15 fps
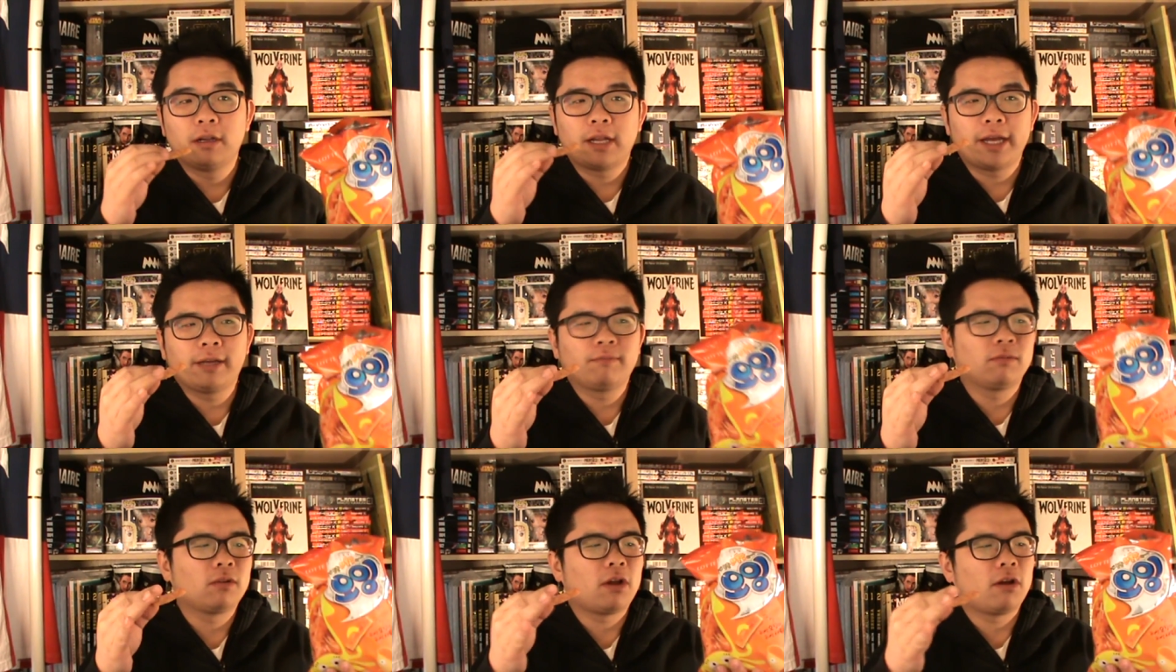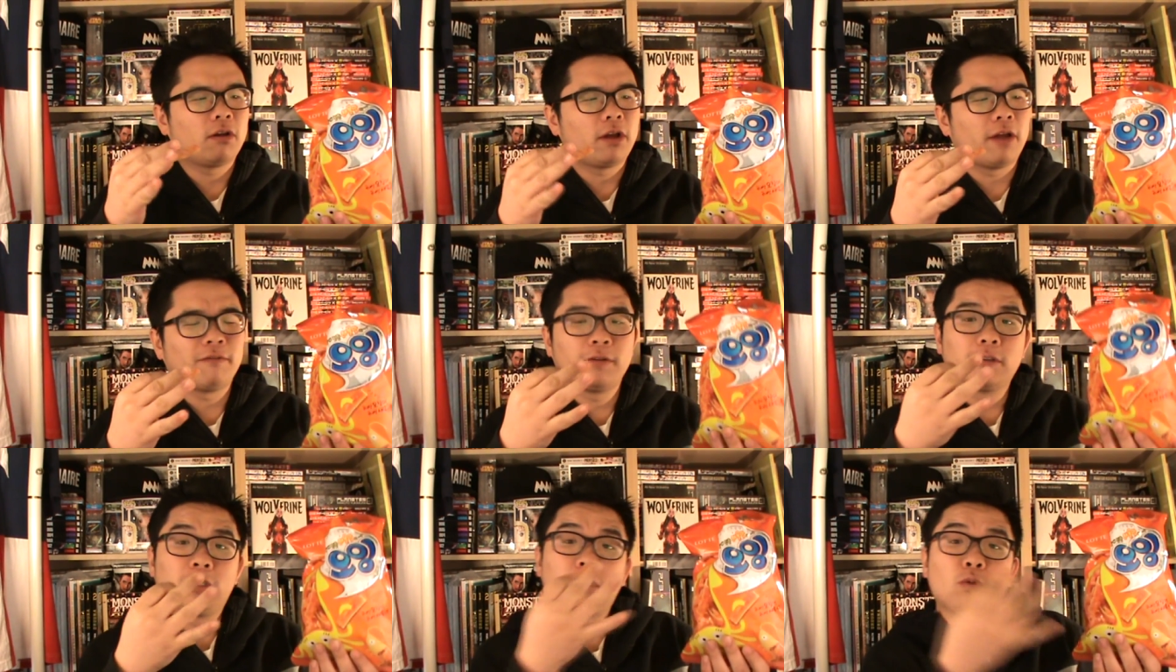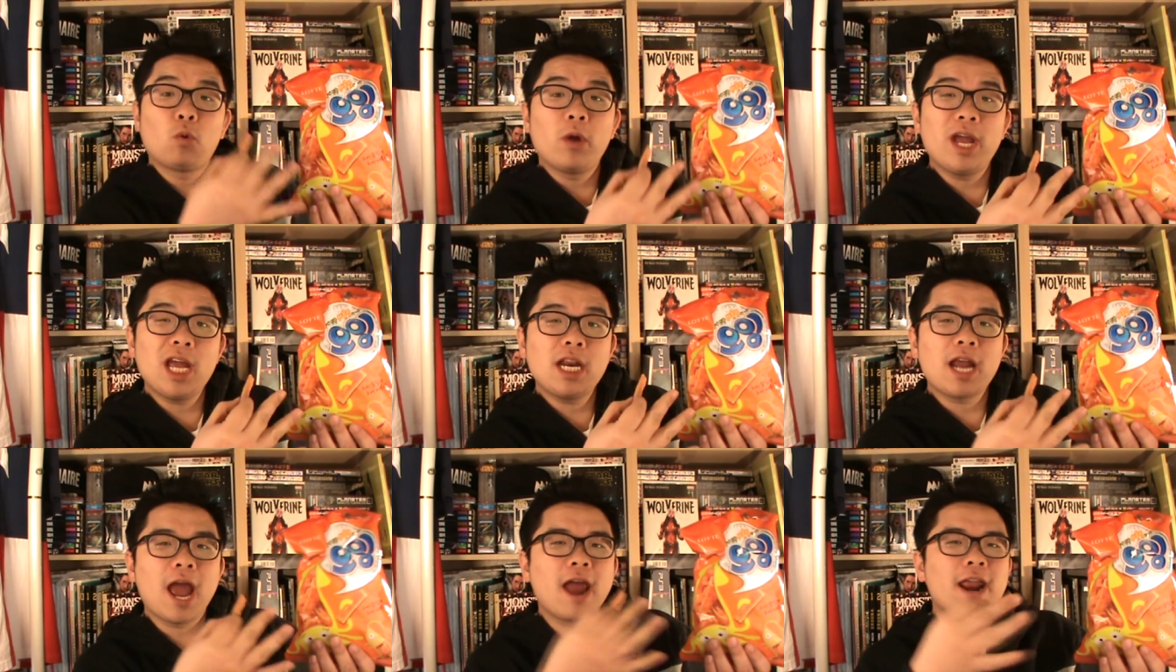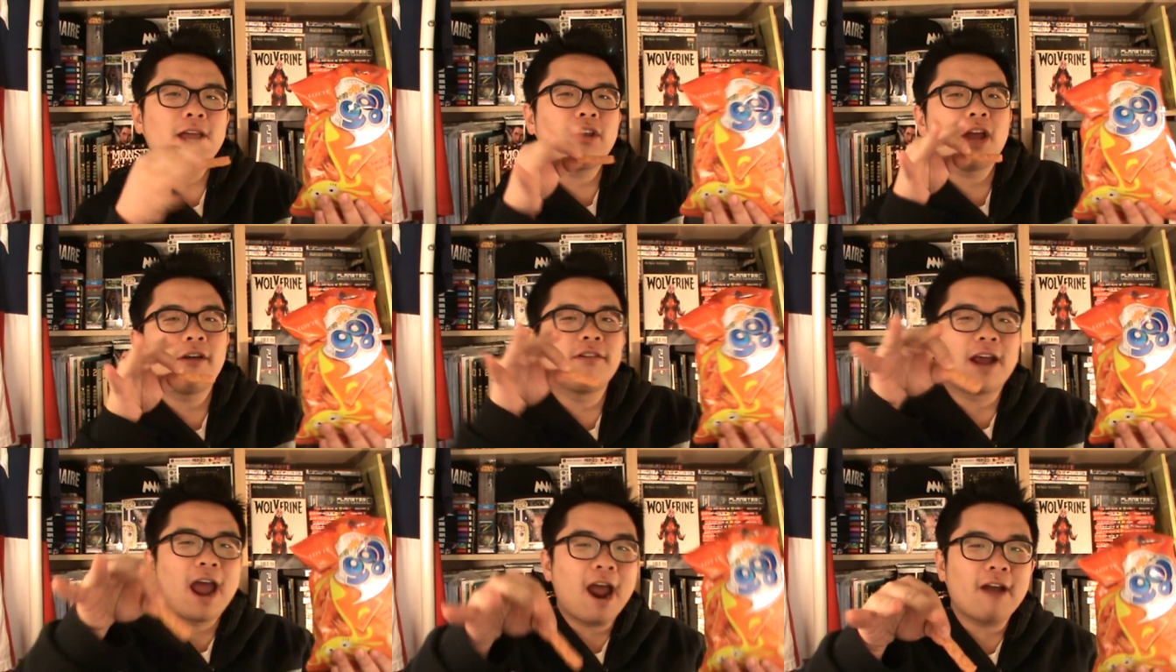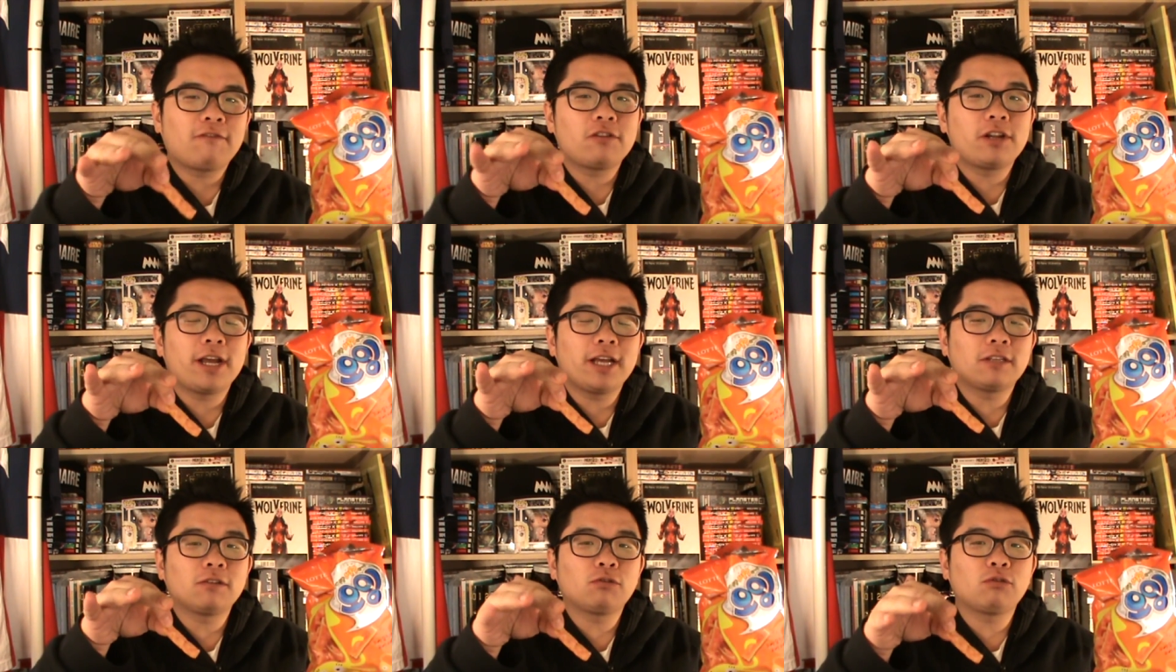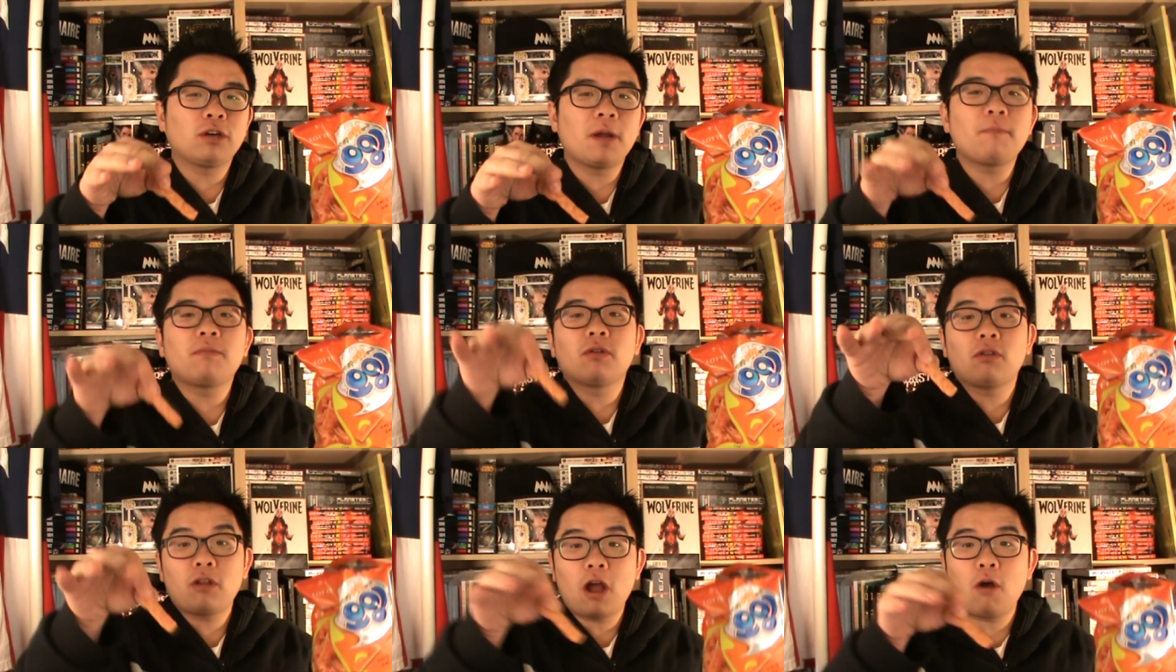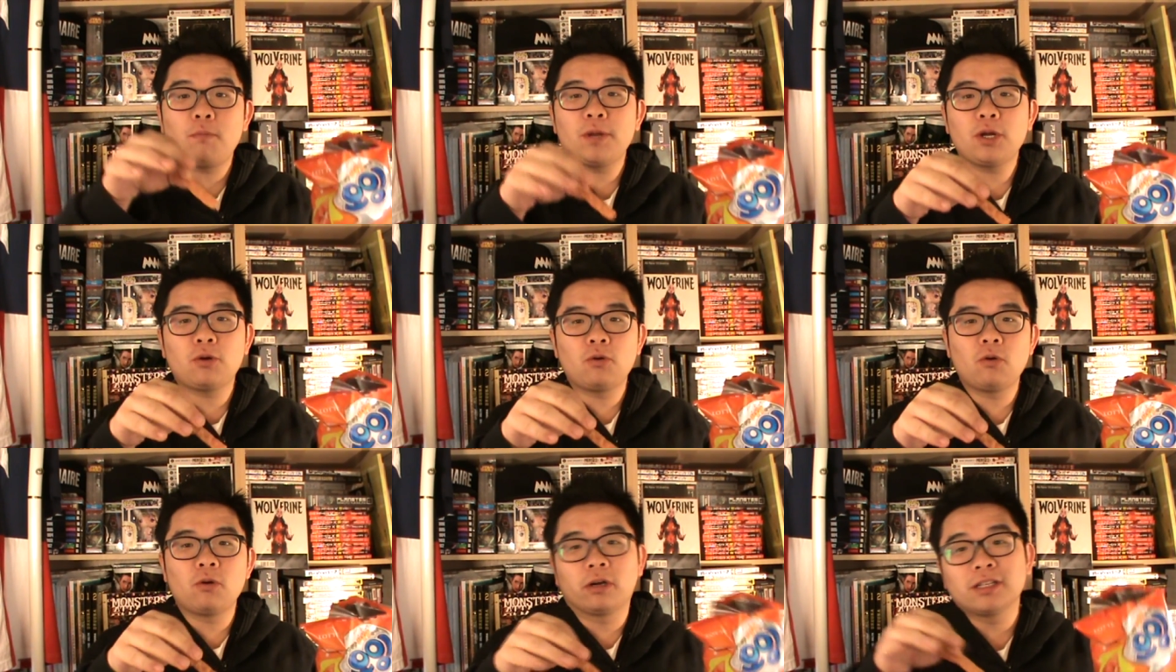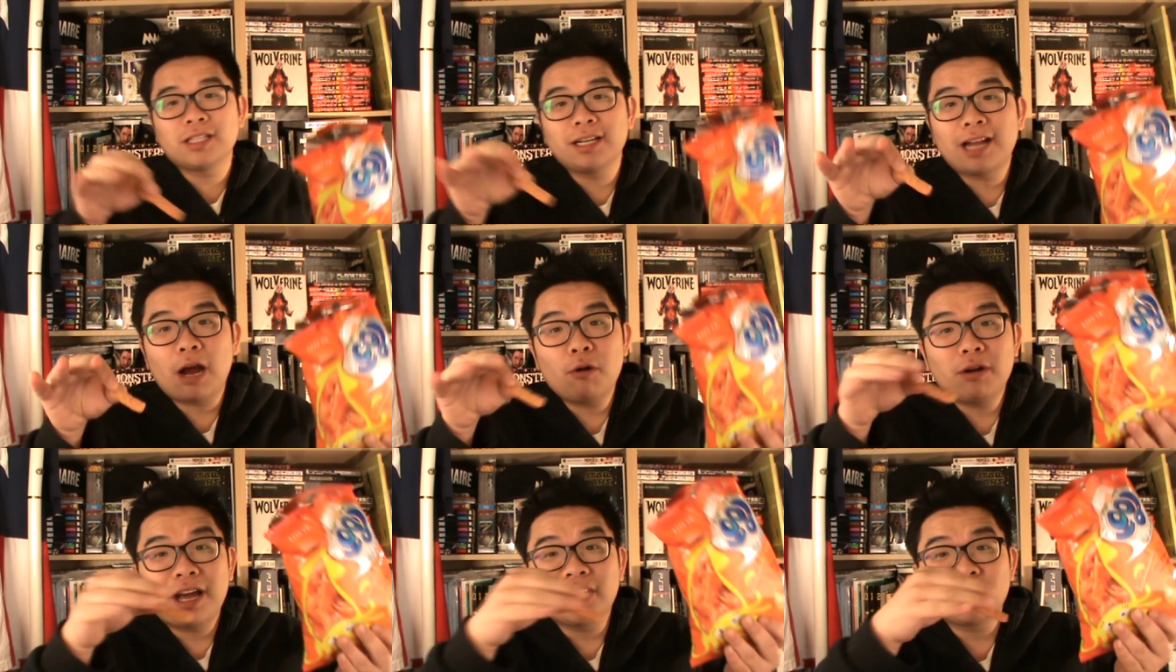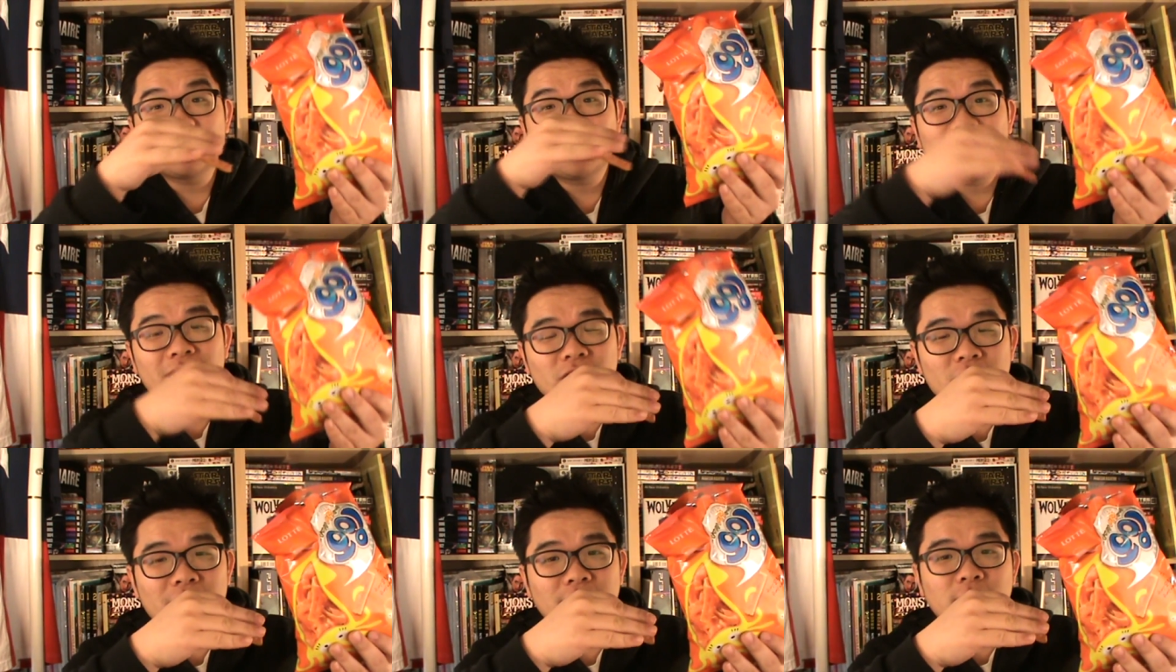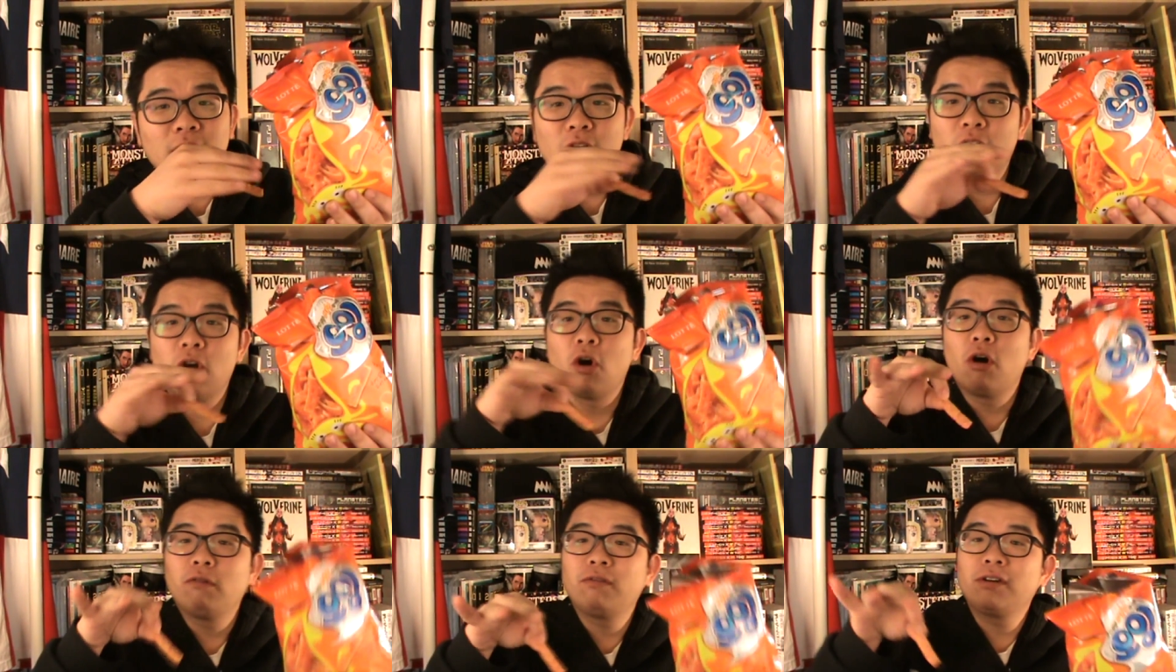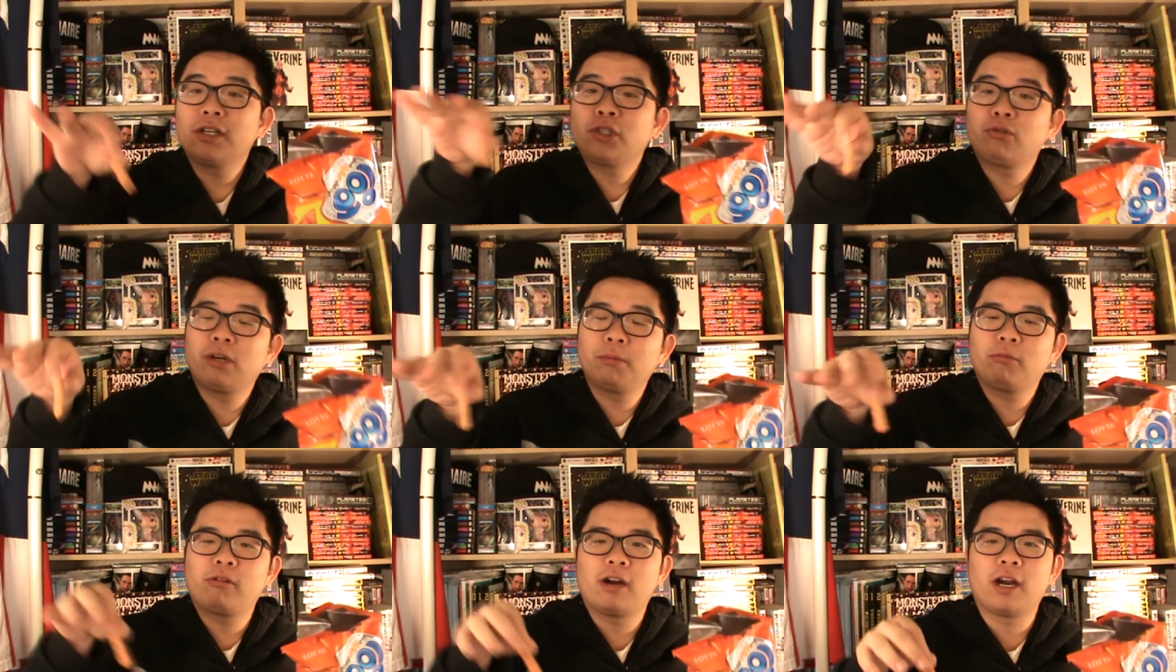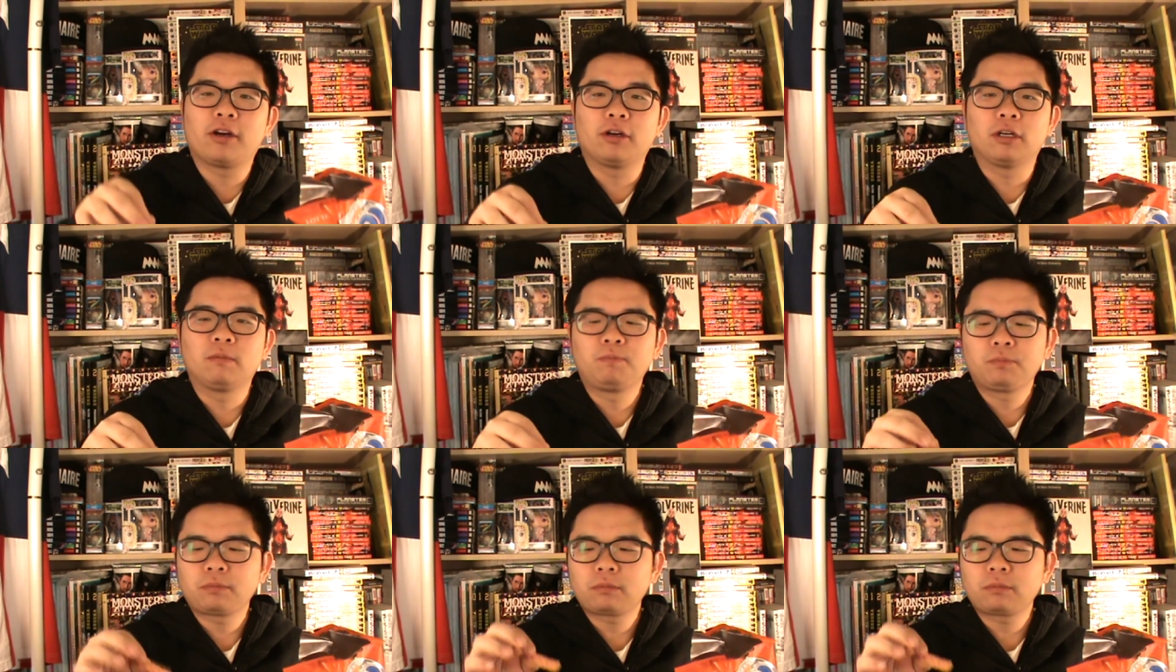Like, if it was squid and then you had an aftertaste of shrimp, that would be cool, because then I would actually get this over a shrimp cracker.